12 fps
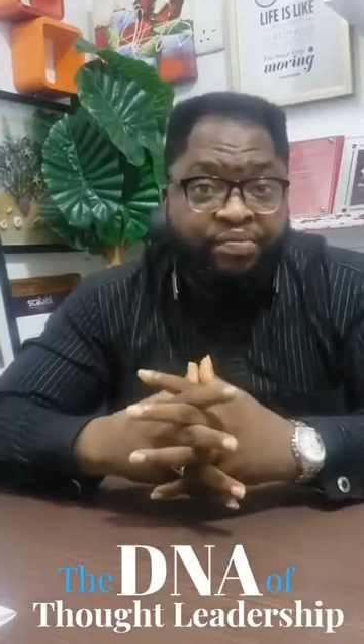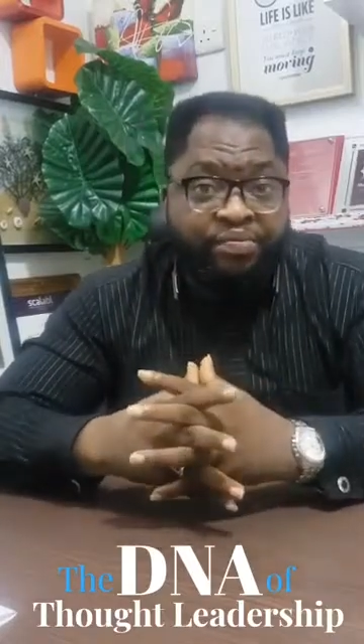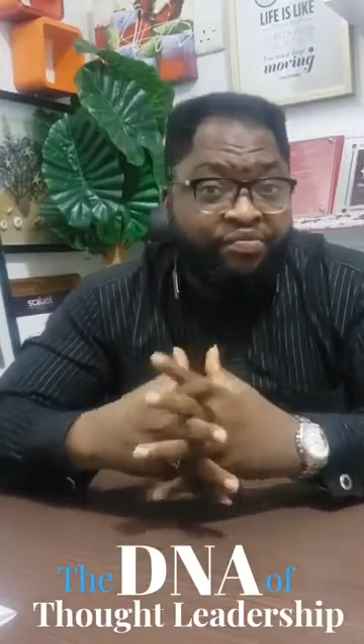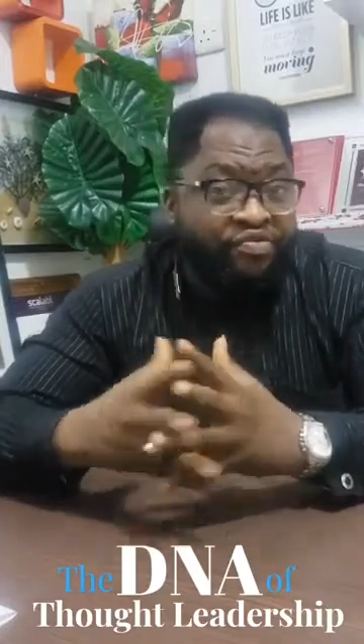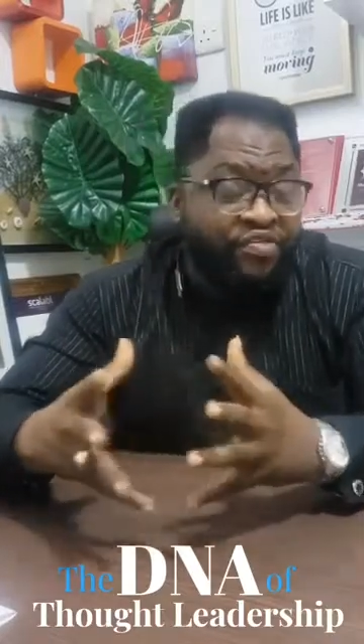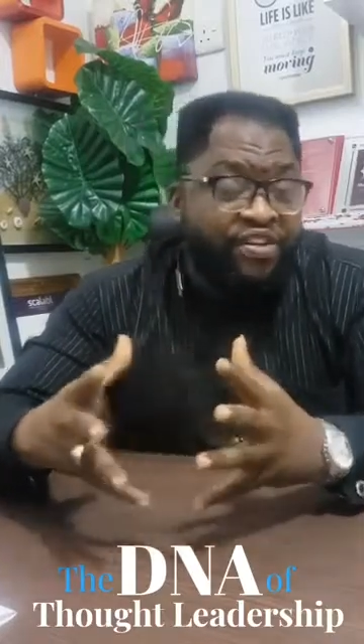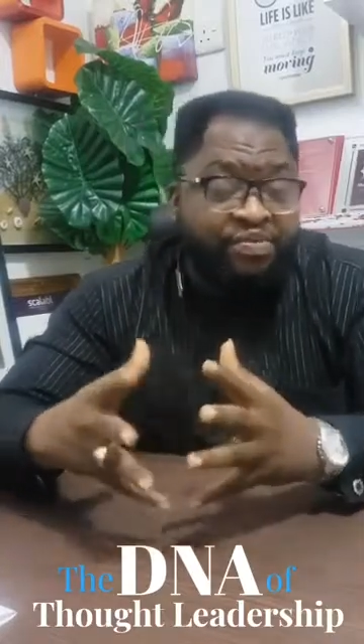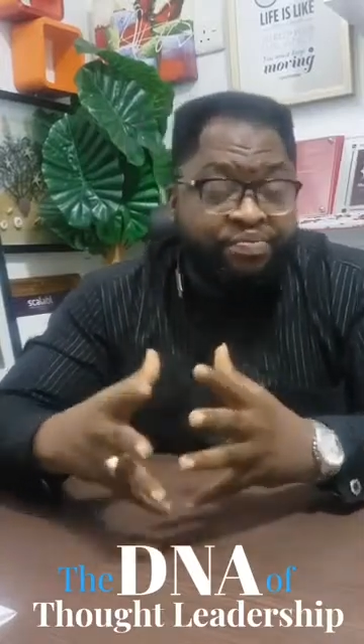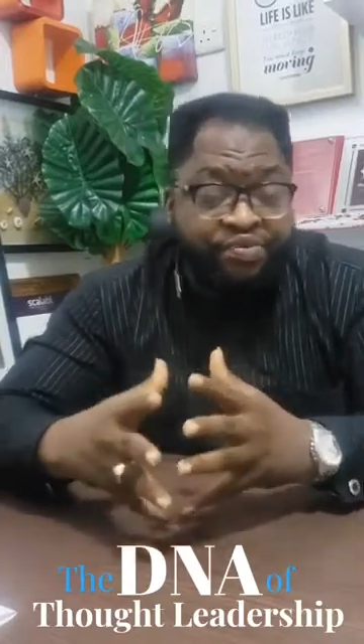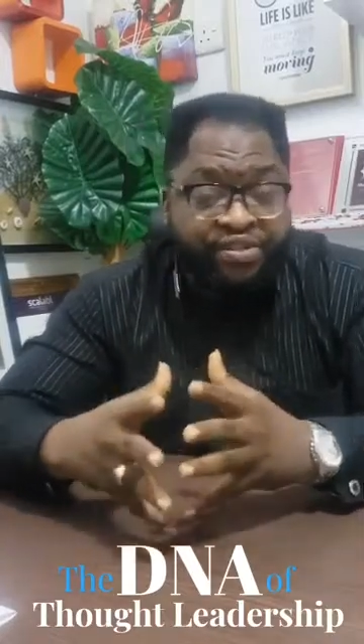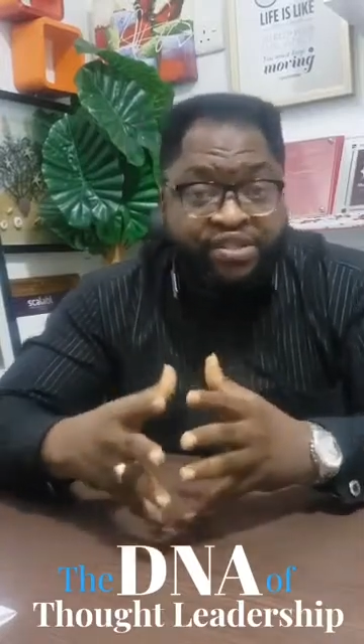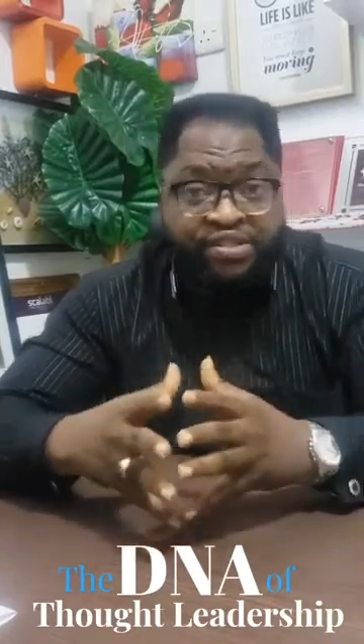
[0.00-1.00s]
Free
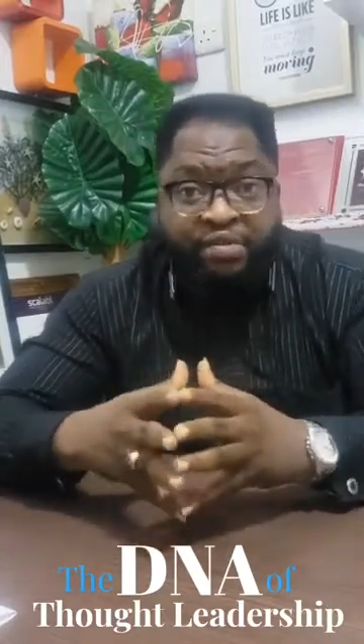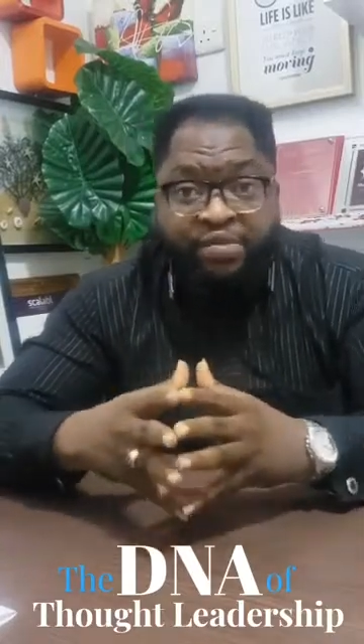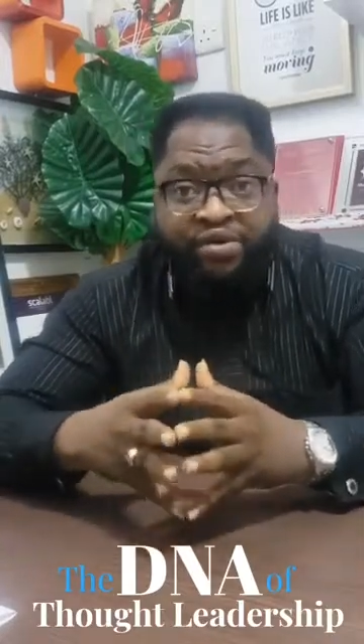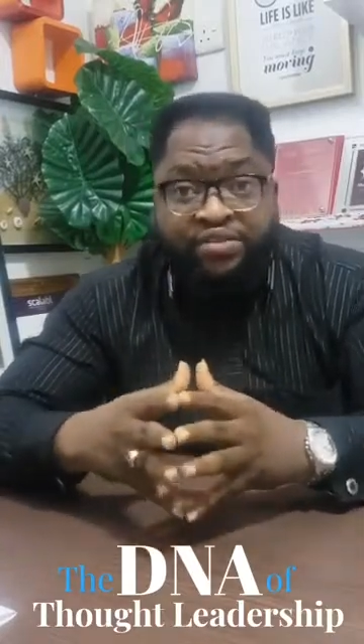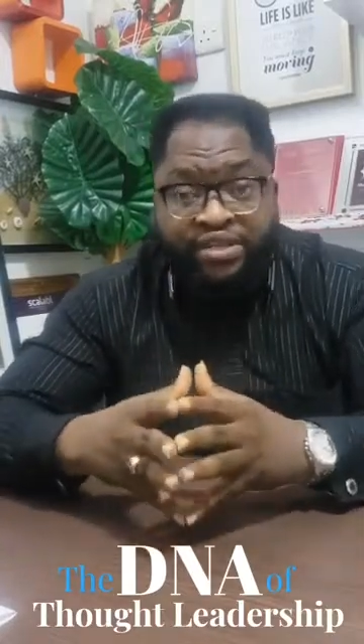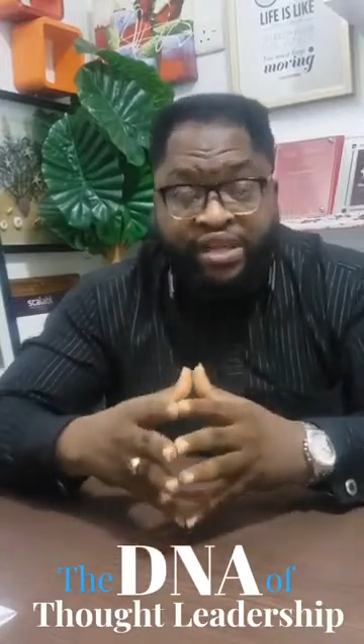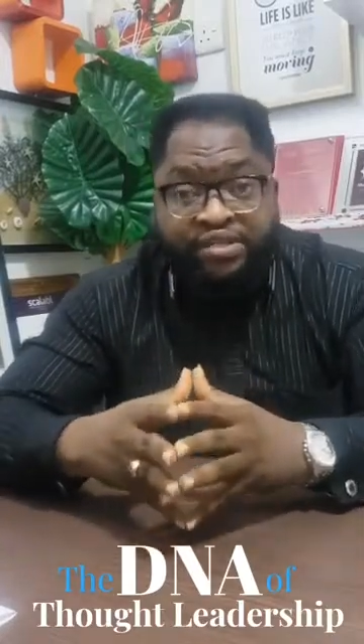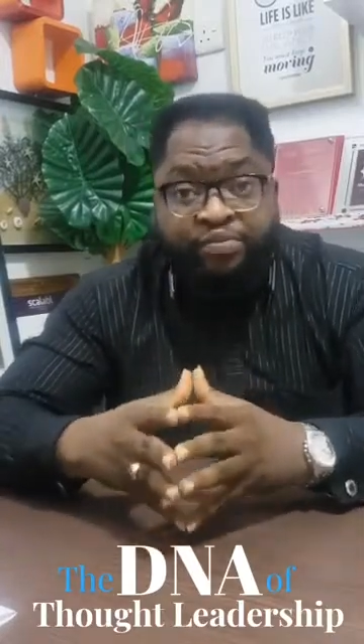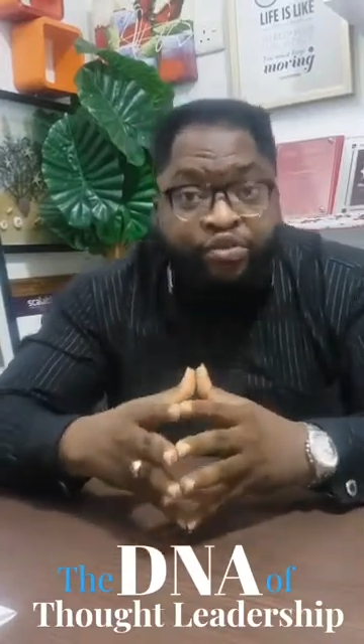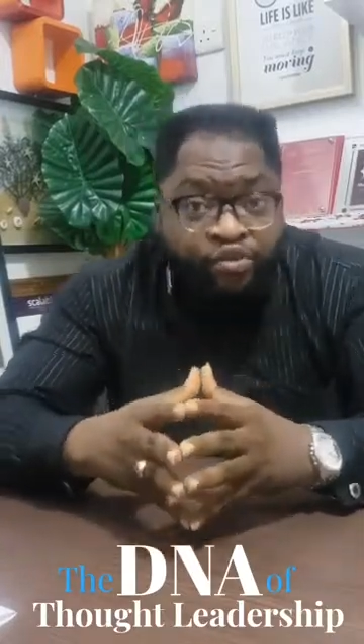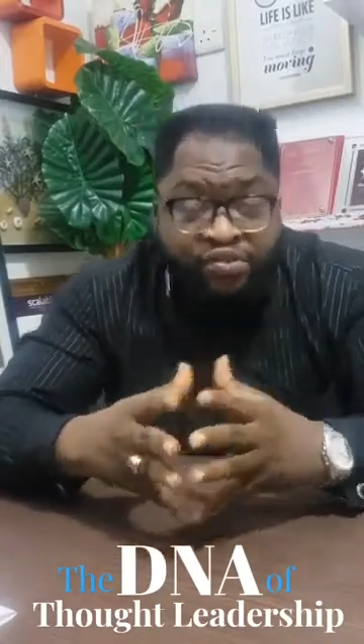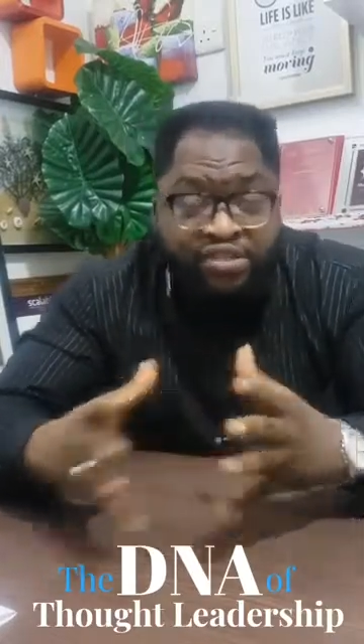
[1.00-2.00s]
preaches about tithe, but
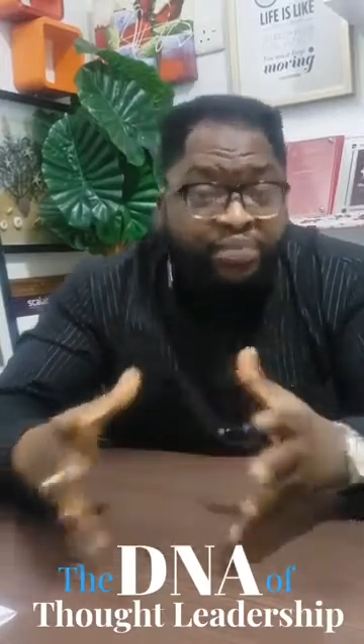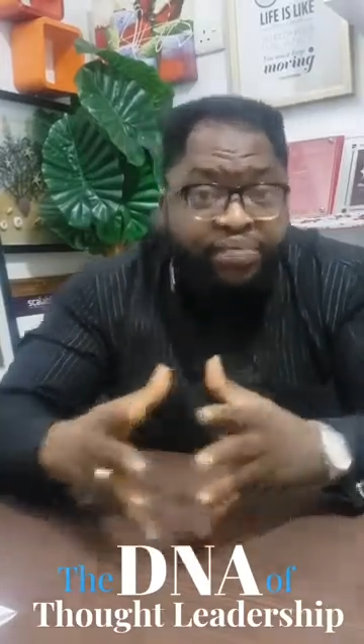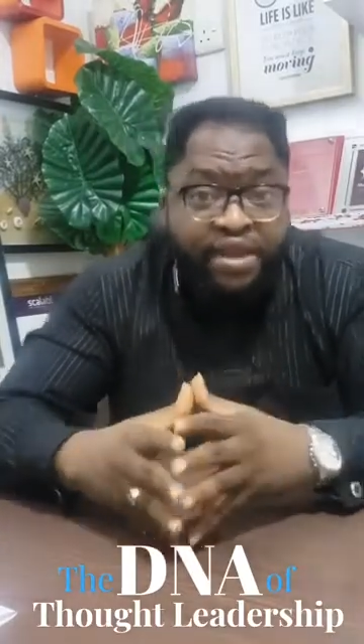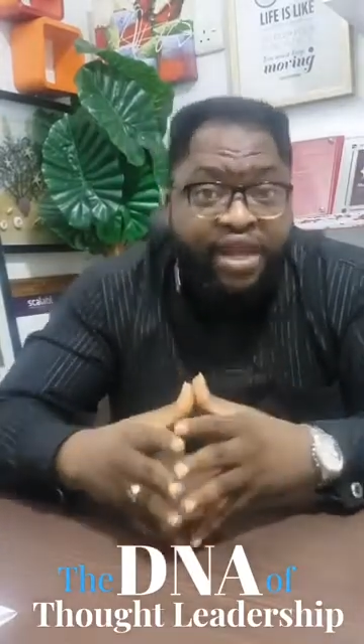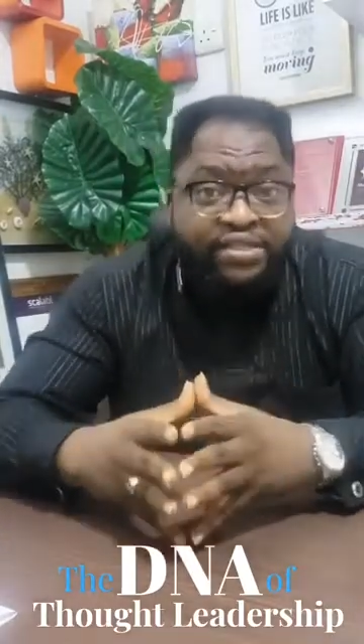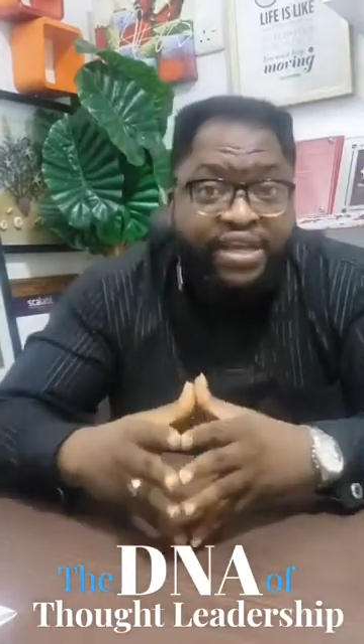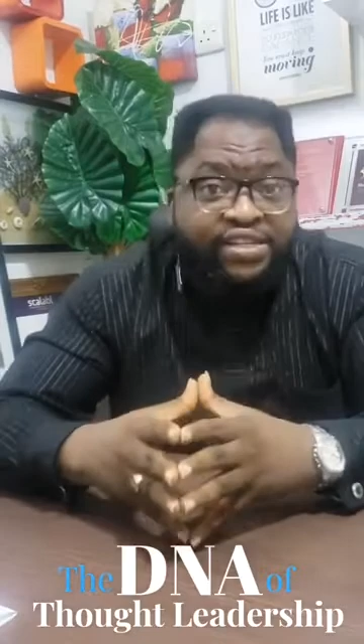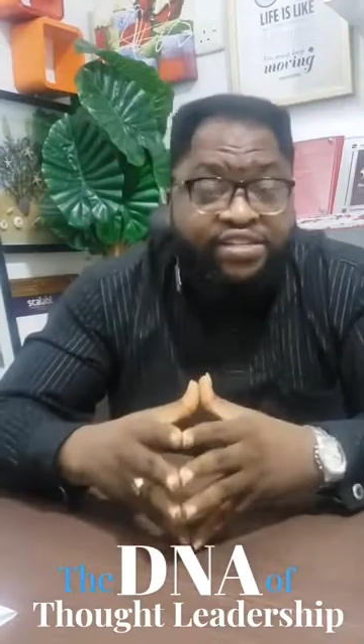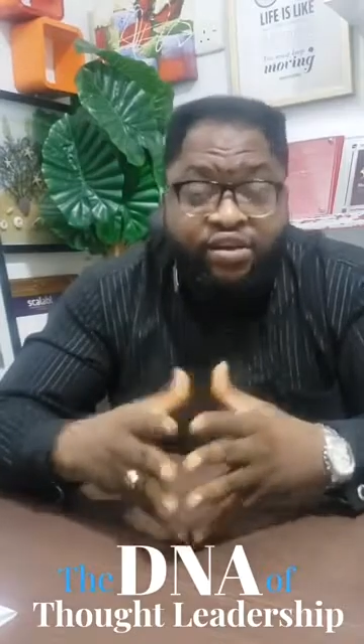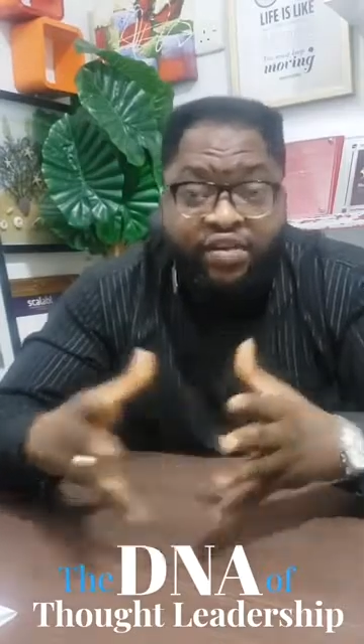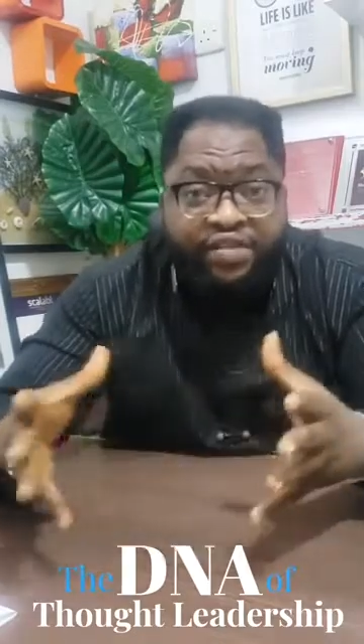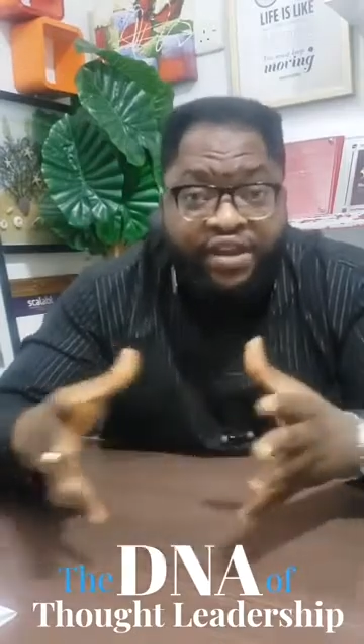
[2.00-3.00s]
choose to pay their tithe
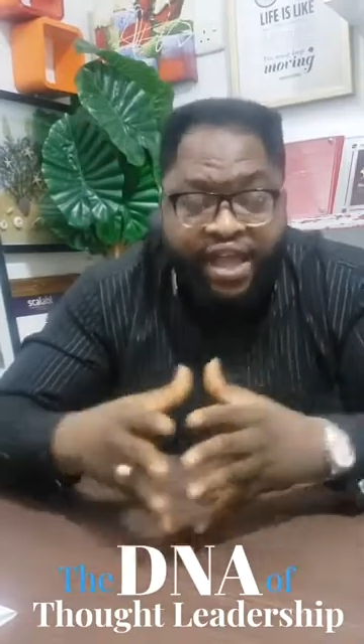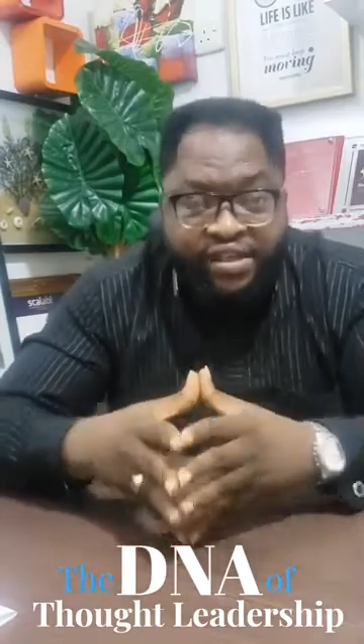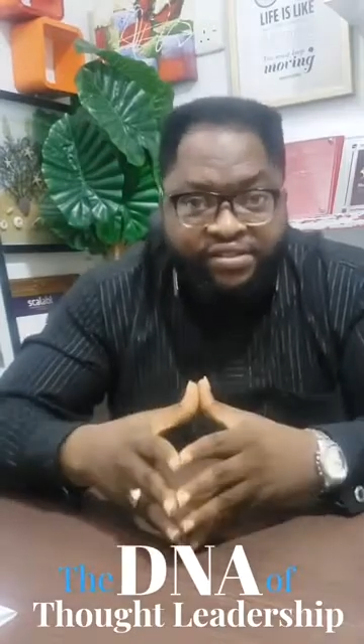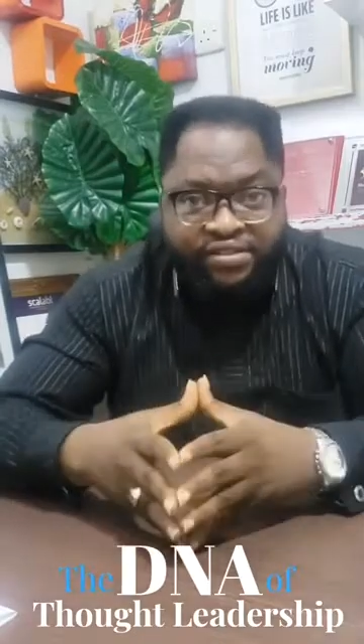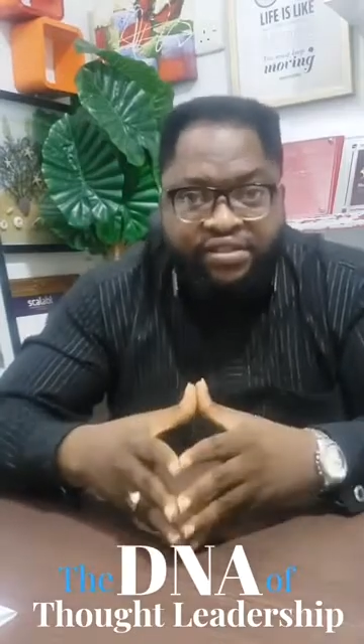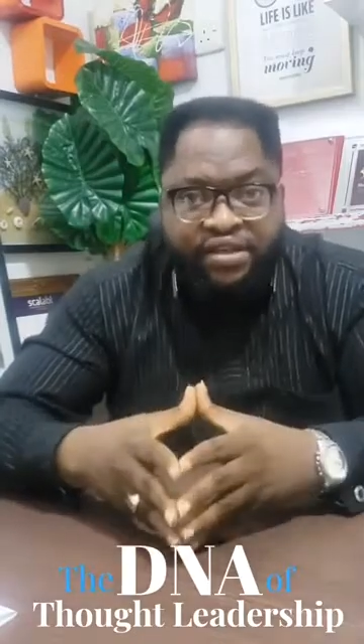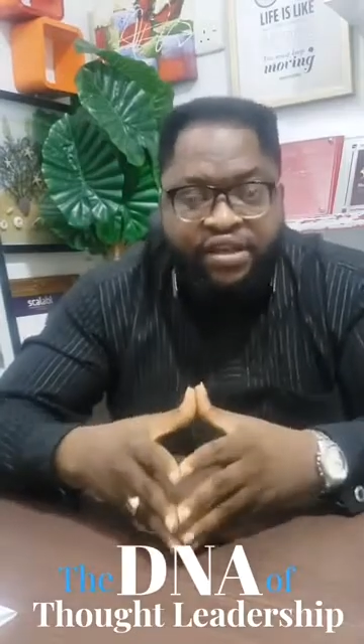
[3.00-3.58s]
nonetheless.